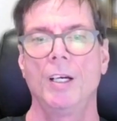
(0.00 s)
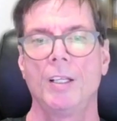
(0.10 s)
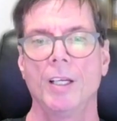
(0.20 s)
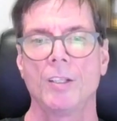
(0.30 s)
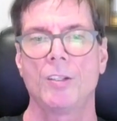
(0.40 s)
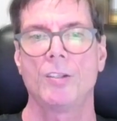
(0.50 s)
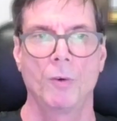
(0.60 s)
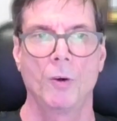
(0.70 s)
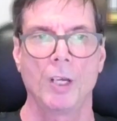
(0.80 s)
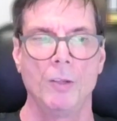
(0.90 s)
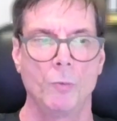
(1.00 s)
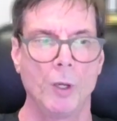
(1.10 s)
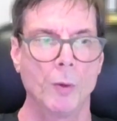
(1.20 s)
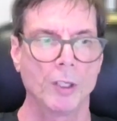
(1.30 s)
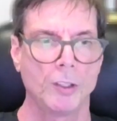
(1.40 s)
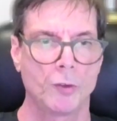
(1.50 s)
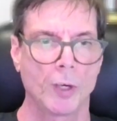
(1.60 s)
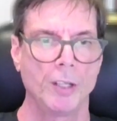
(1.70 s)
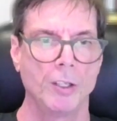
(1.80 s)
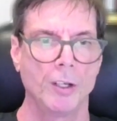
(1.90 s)
that, okay, we want to
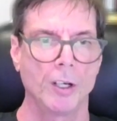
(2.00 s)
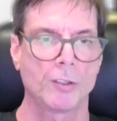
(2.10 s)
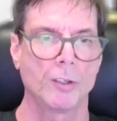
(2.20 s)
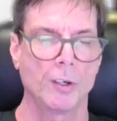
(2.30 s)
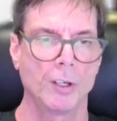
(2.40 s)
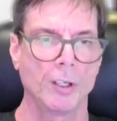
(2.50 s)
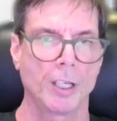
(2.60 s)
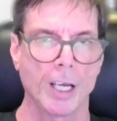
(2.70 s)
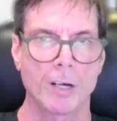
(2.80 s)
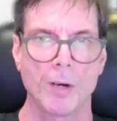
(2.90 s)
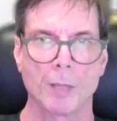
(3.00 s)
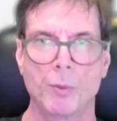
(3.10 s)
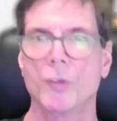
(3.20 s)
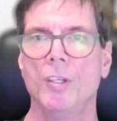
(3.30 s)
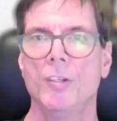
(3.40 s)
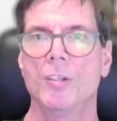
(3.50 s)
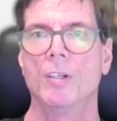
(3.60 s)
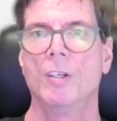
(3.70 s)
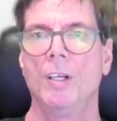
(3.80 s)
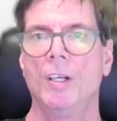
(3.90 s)
train the doctor on a cataract
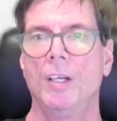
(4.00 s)
procedure.